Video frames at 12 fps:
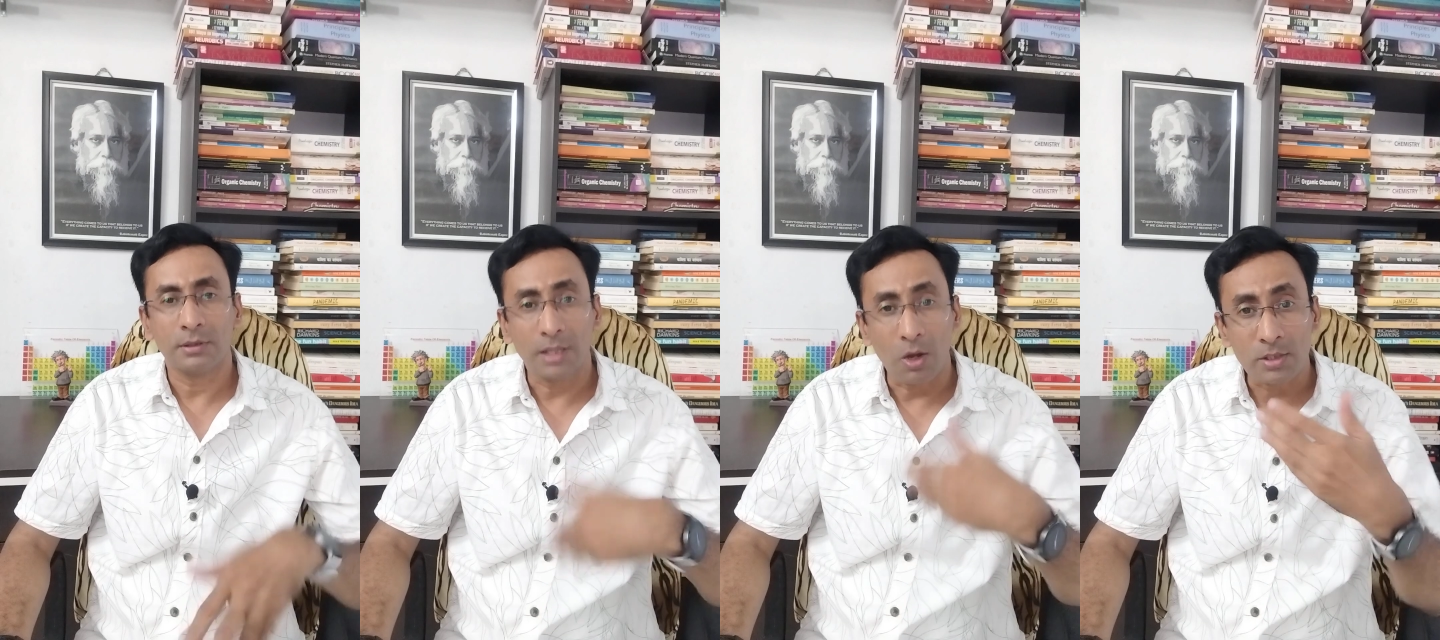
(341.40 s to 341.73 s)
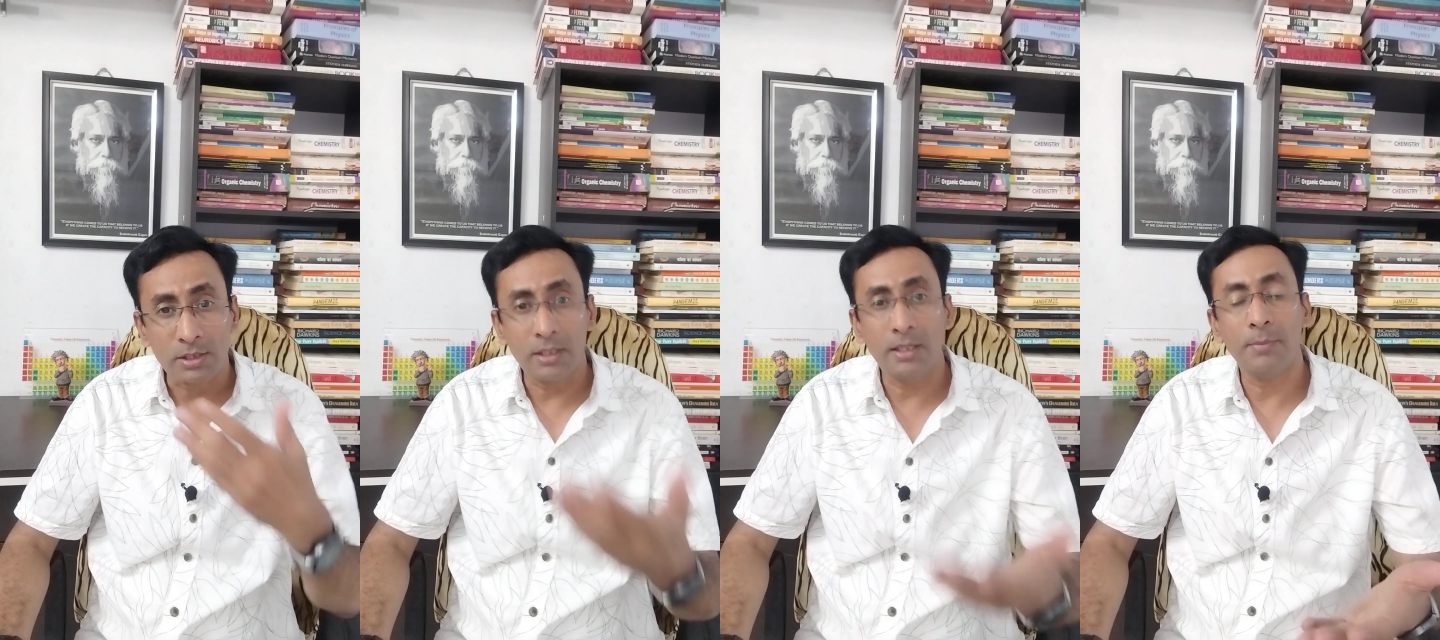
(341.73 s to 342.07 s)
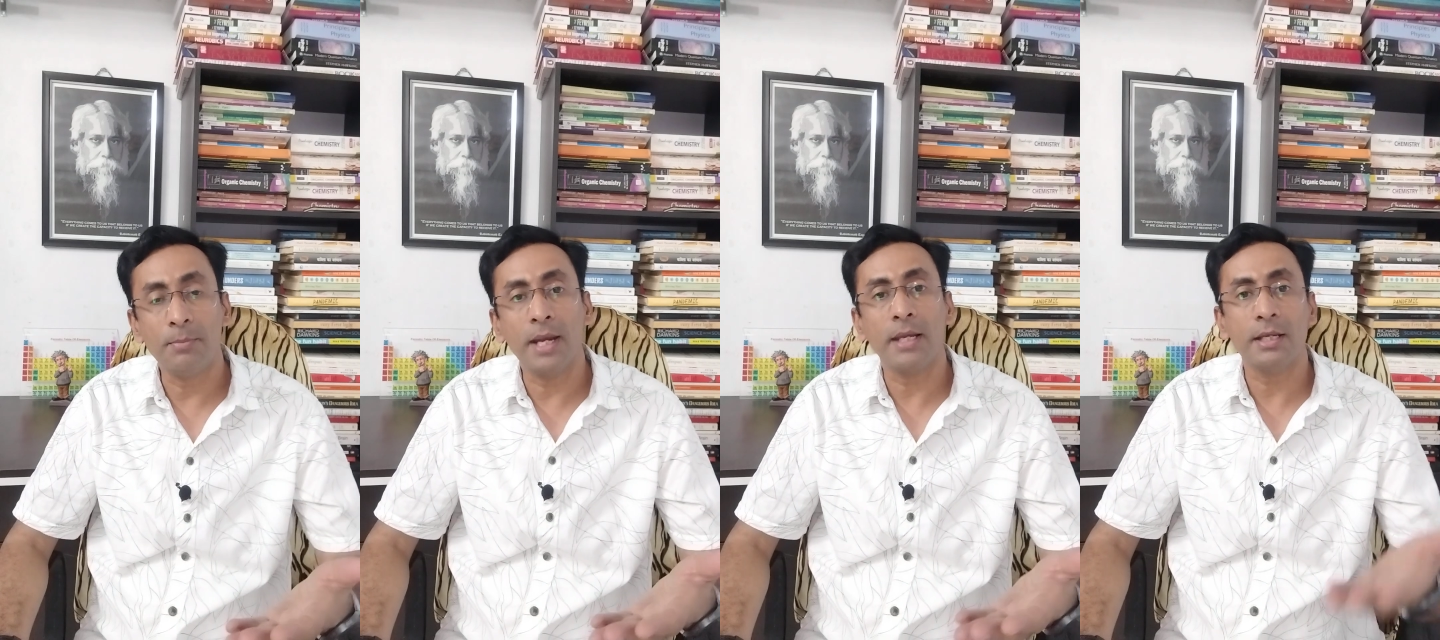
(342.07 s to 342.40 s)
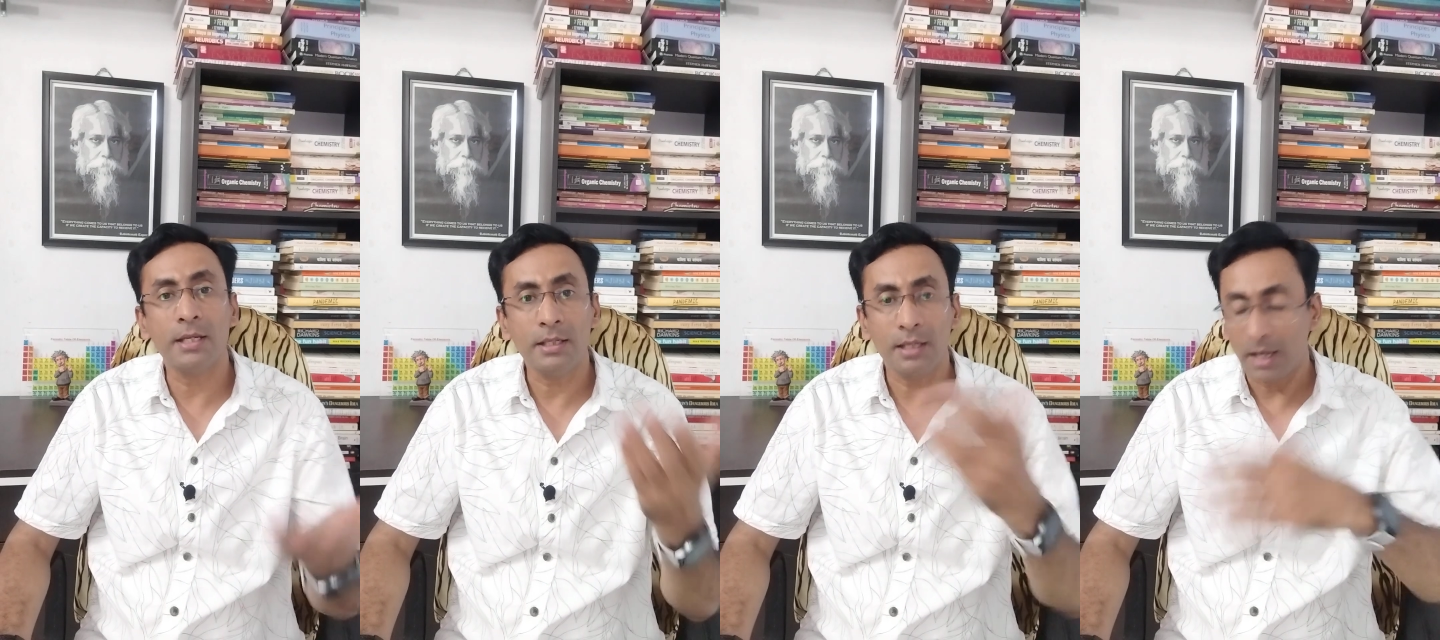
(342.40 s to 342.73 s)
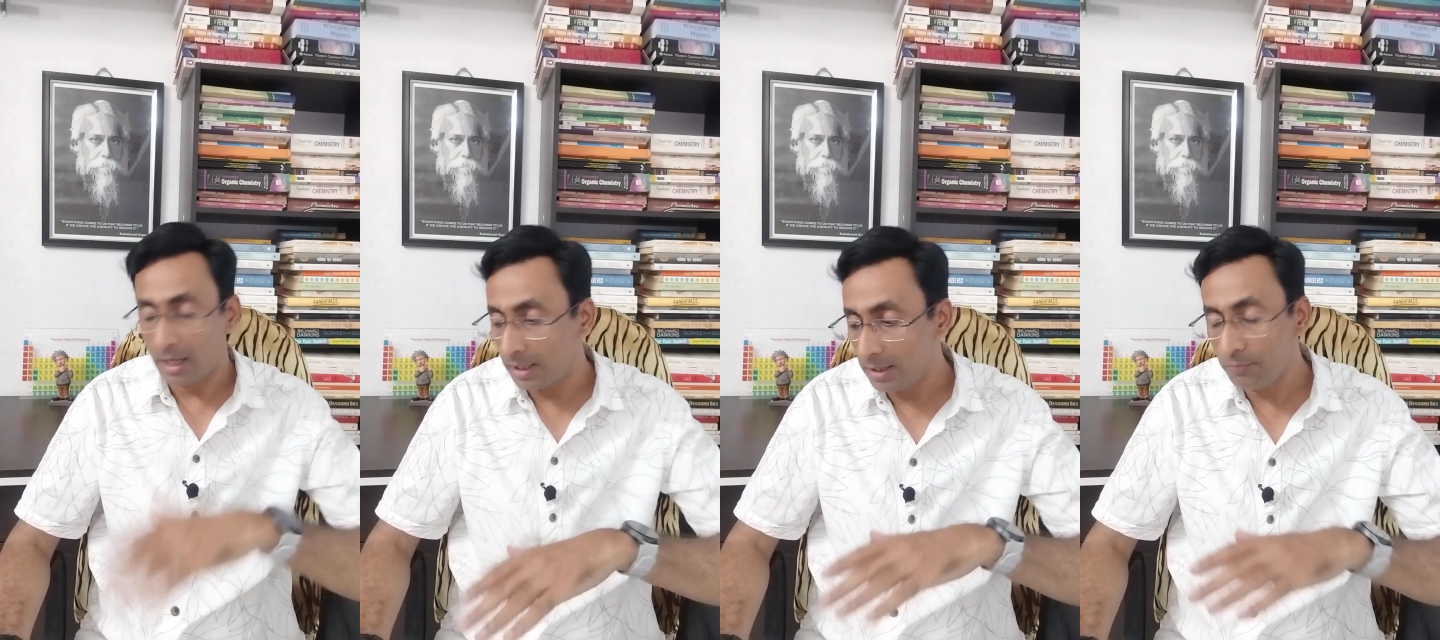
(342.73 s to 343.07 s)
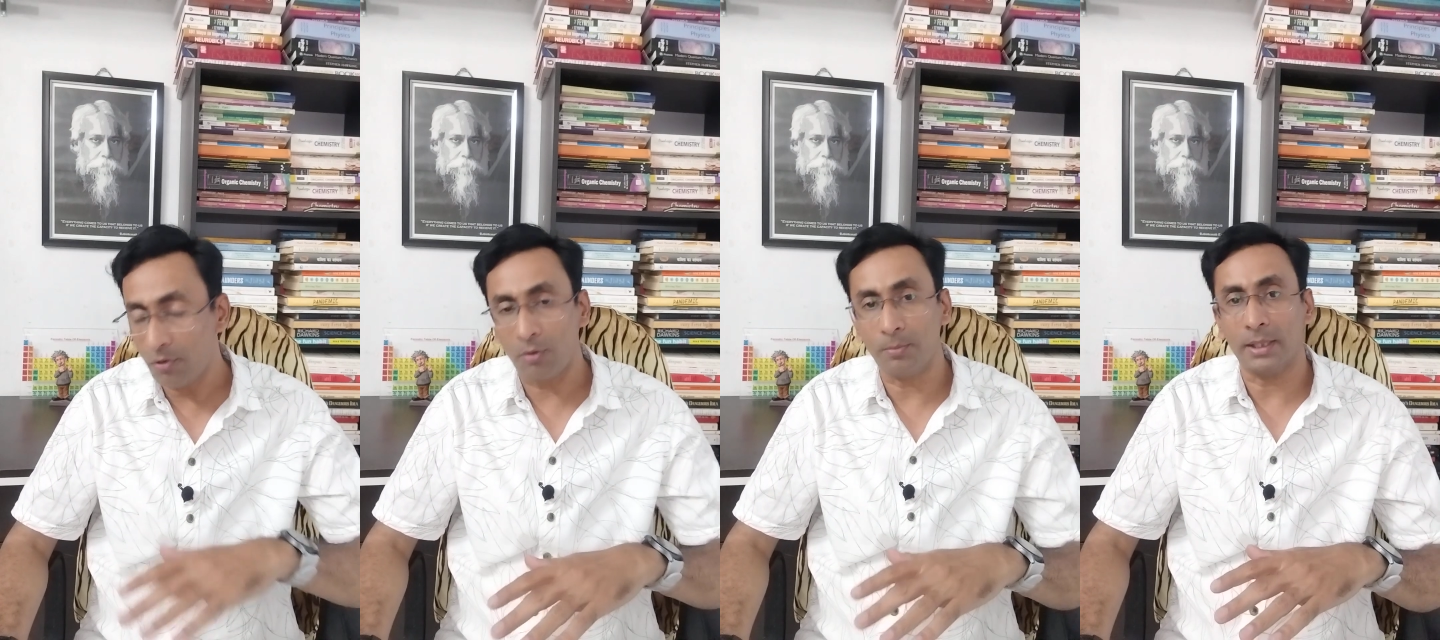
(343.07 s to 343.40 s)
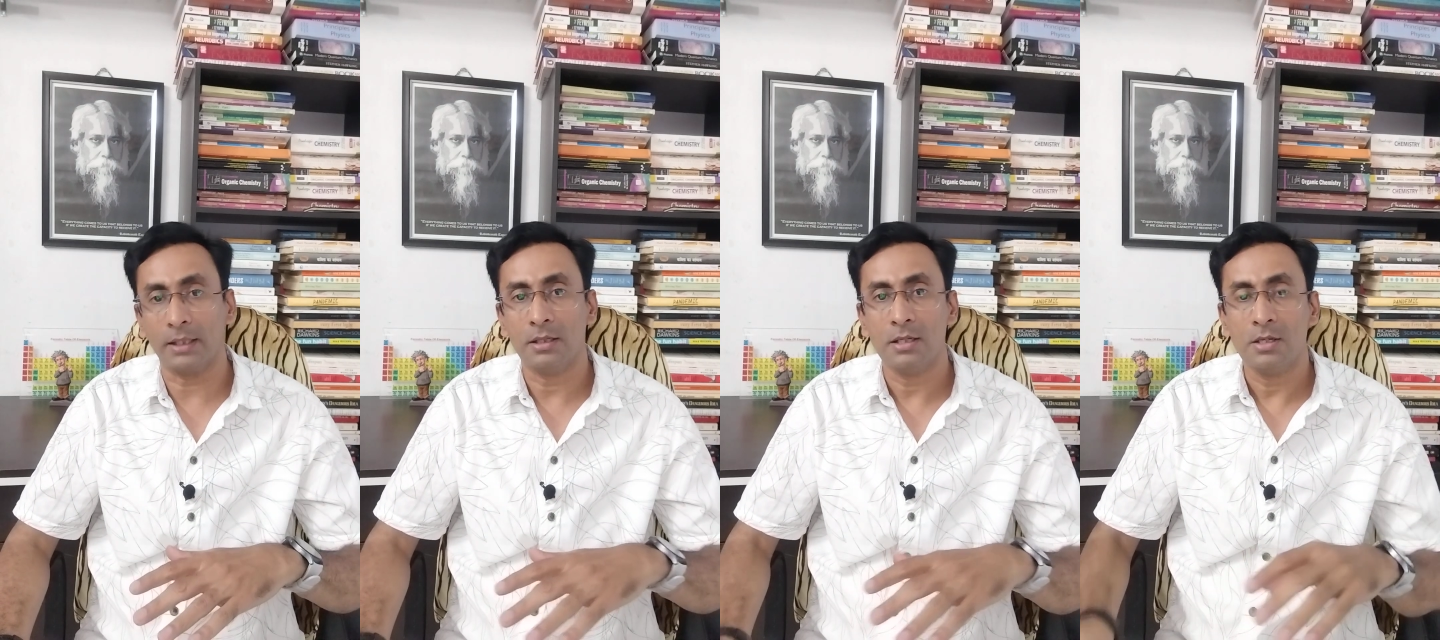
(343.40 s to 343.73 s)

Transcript: constantly breaking and reforming.